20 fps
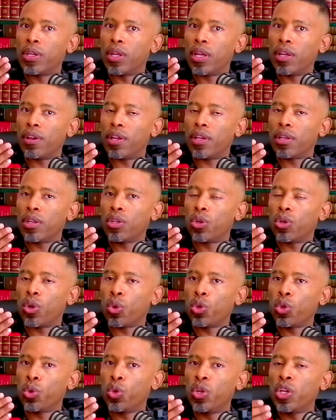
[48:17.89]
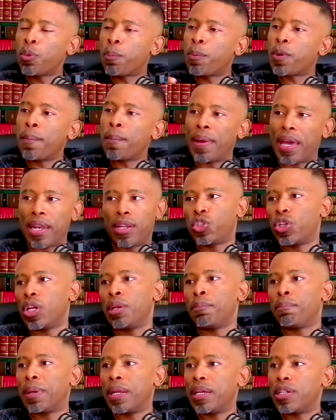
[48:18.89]
you know you need to put a manager
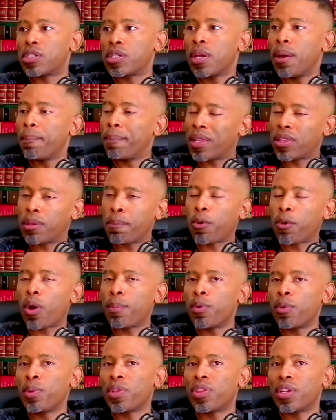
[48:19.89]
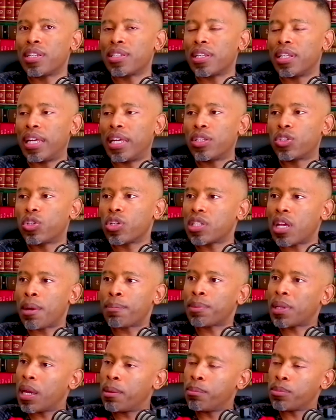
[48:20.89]
in place but the problem with residential
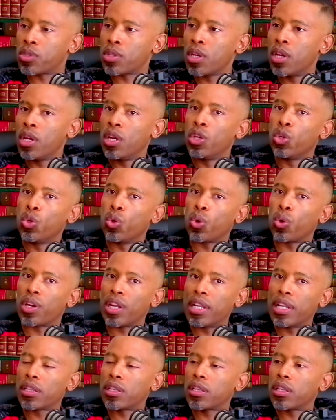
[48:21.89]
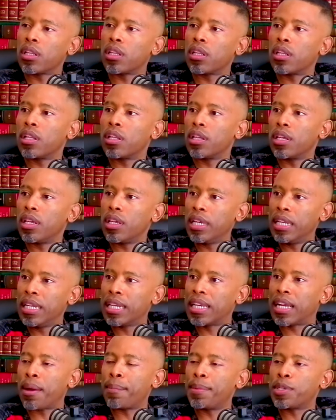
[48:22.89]
sometimes your rental
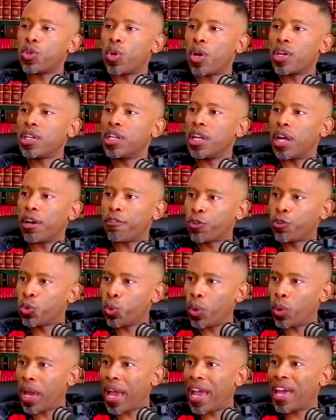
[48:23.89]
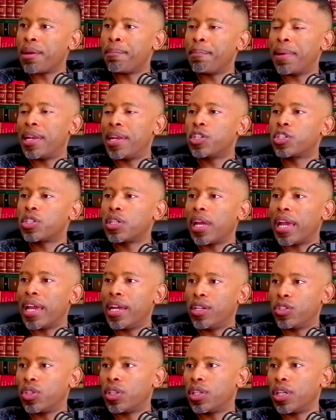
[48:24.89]
income is not enough to add a managing
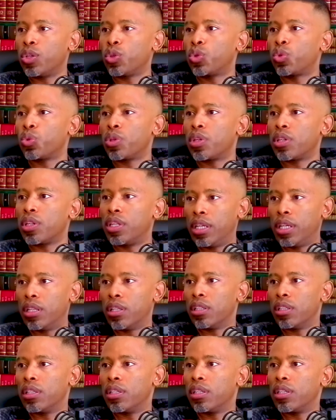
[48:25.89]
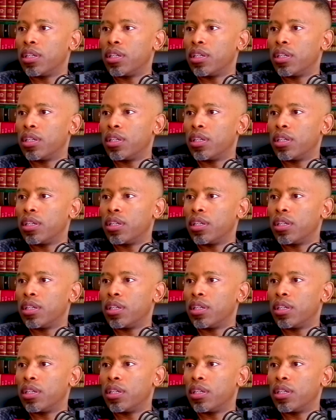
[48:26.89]
agent into the deal